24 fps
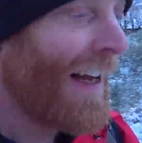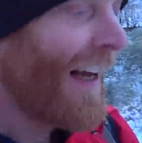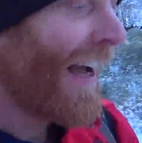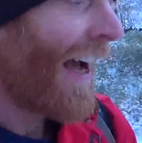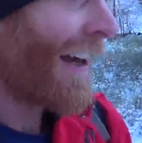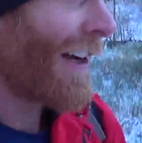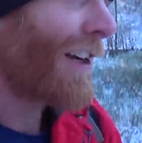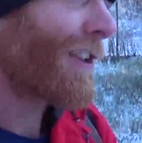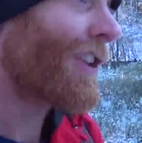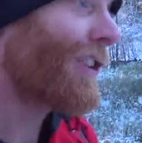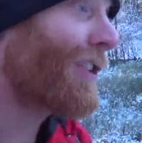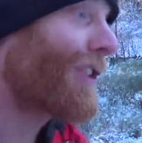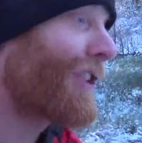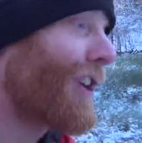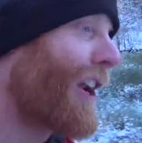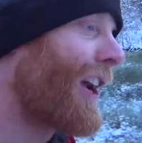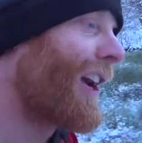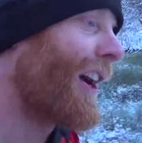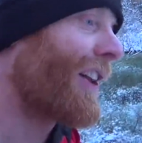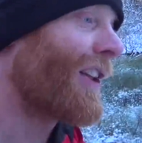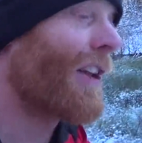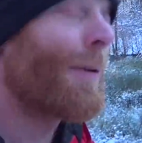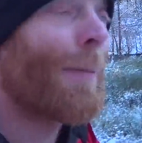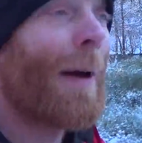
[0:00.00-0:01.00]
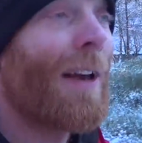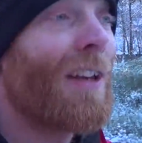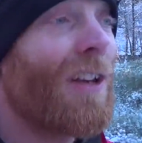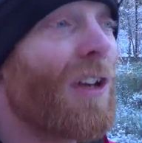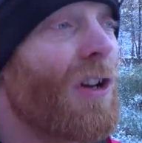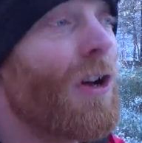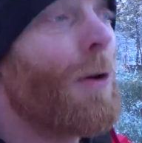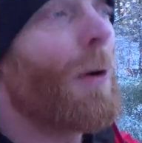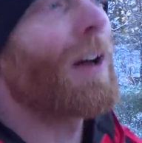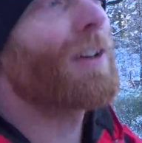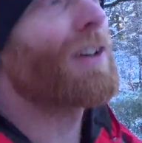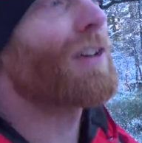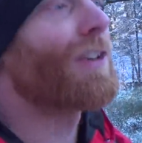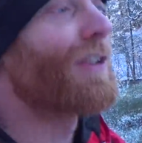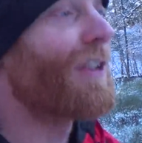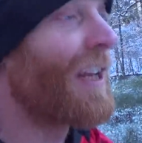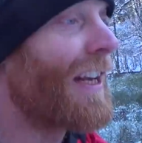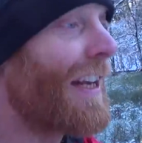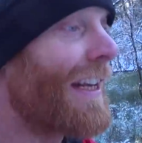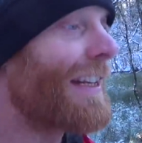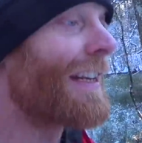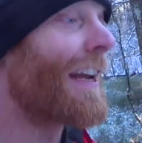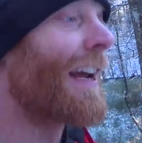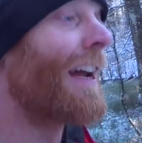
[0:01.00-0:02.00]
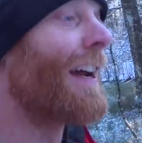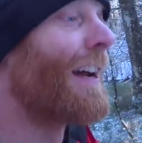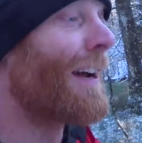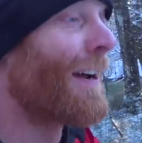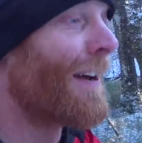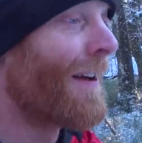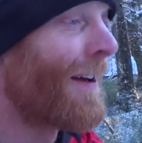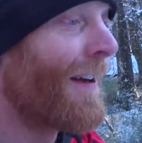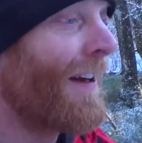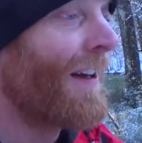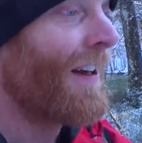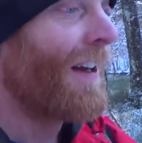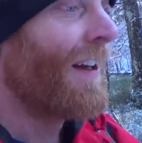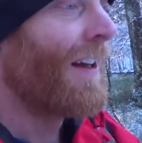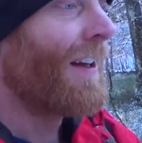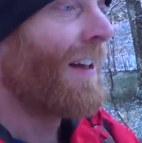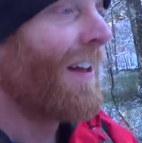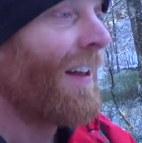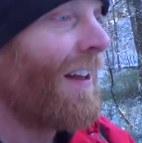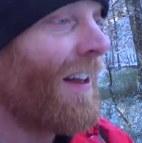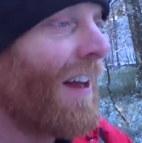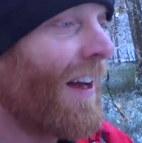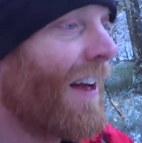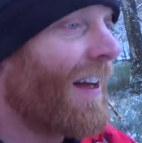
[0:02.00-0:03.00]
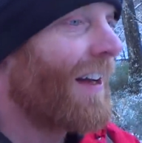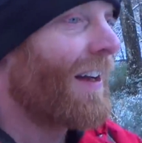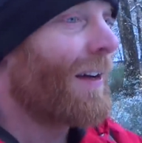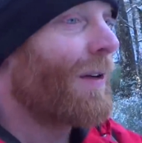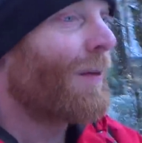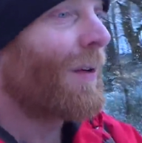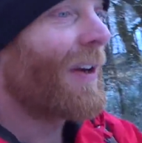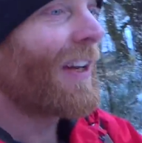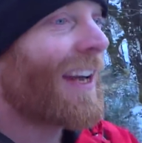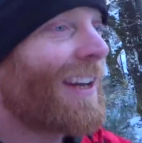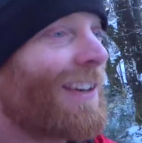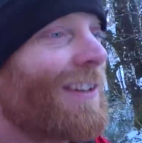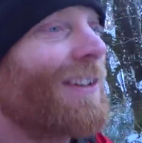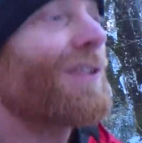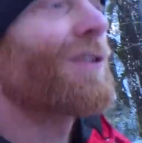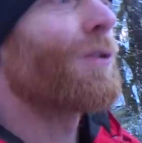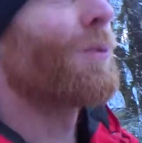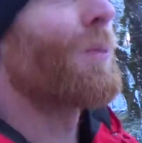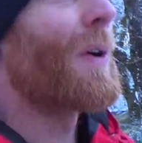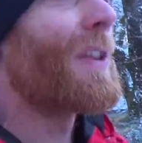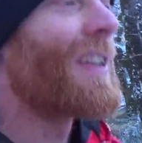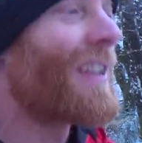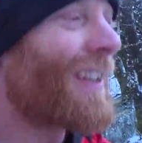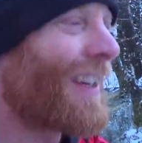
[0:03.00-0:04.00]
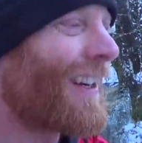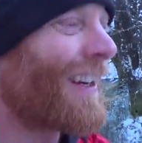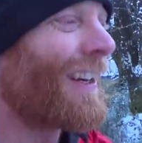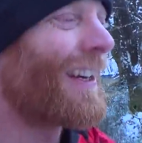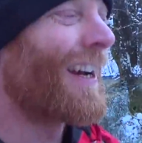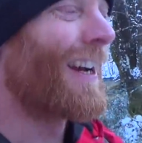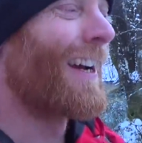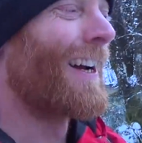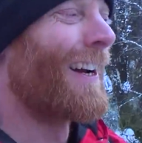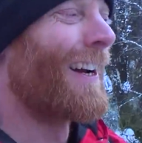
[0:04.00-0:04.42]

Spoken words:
And I don't know about you, I just need, when it gets into winter,